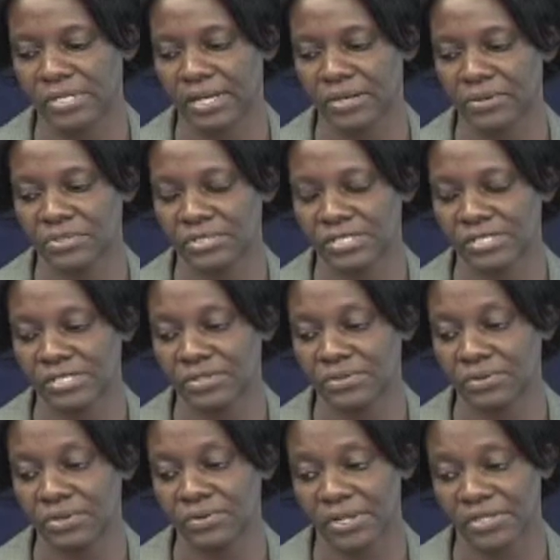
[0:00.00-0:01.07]
a
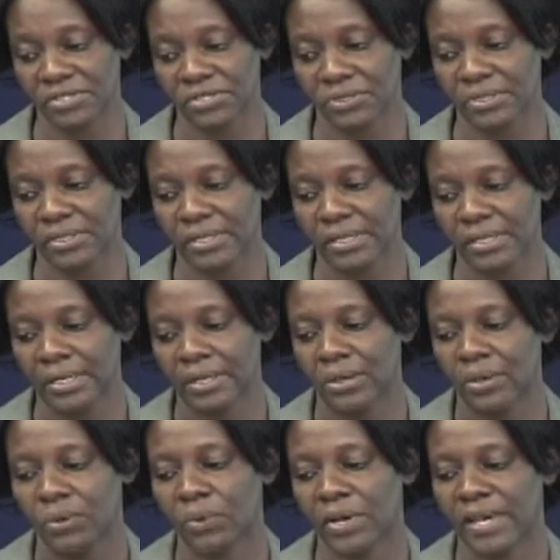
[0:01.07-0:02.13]
logistic regression
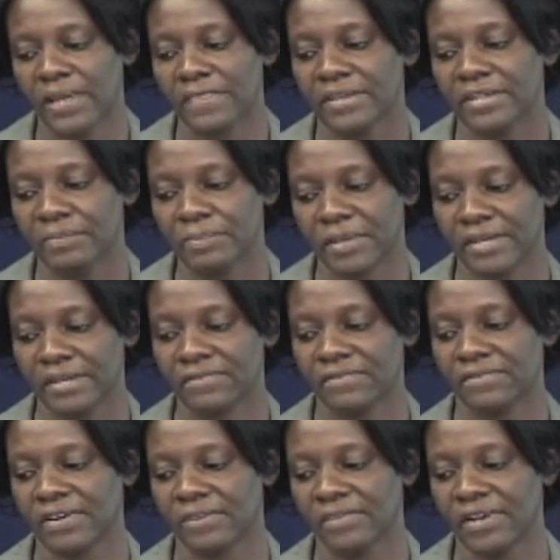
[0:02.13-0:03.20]
where the
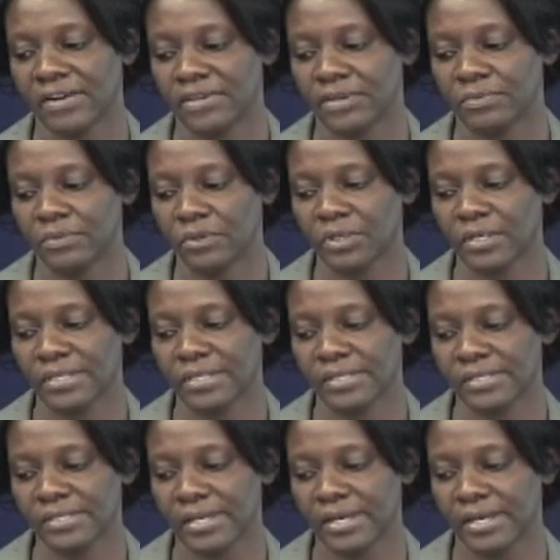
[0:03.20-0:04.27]
dependent variable
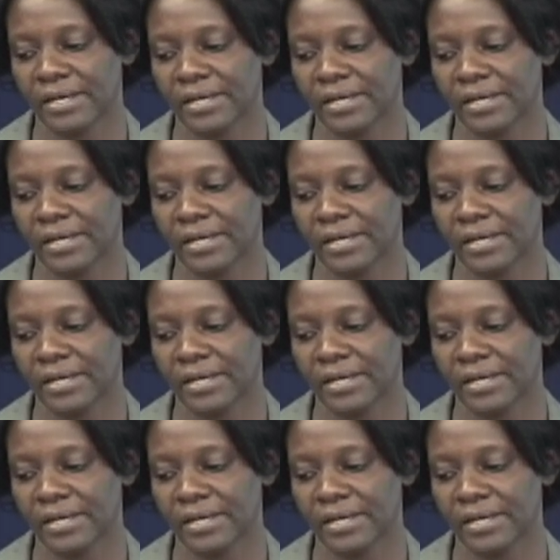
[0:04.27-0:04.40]
is